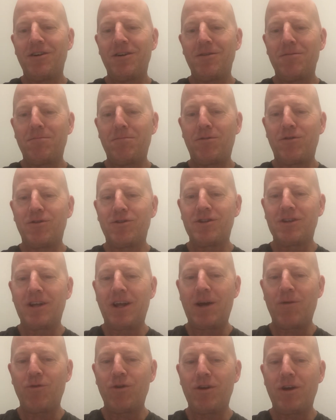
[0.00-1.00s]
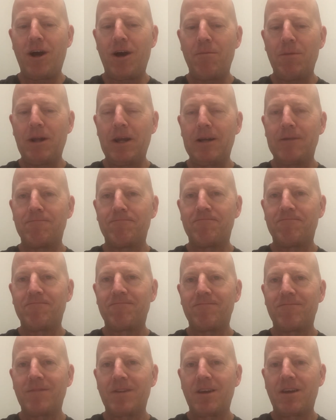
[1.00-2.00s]
person I would nominate.
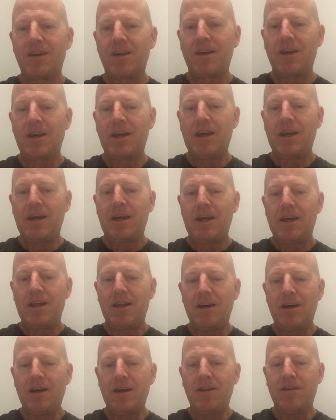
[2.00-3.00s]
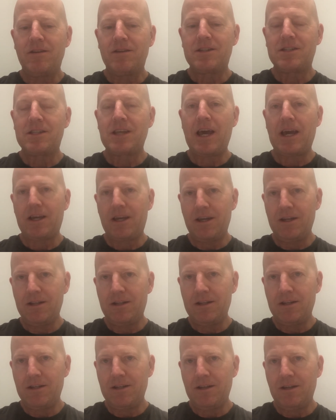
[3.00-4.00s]
The
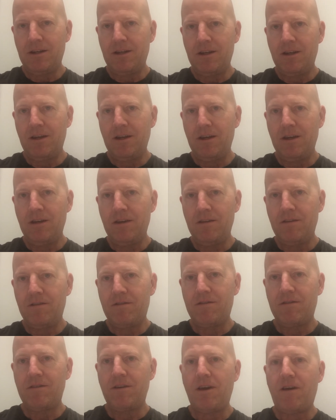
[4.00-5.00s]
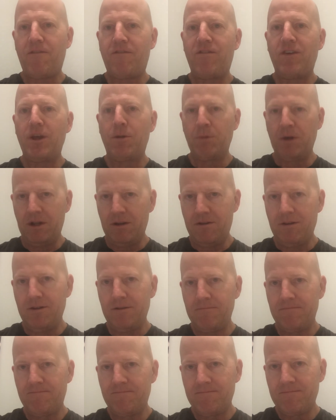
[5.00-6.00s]
second is
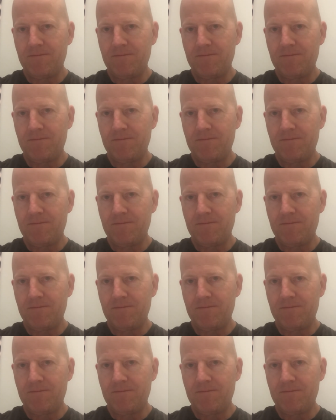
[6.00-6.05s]
Filmington,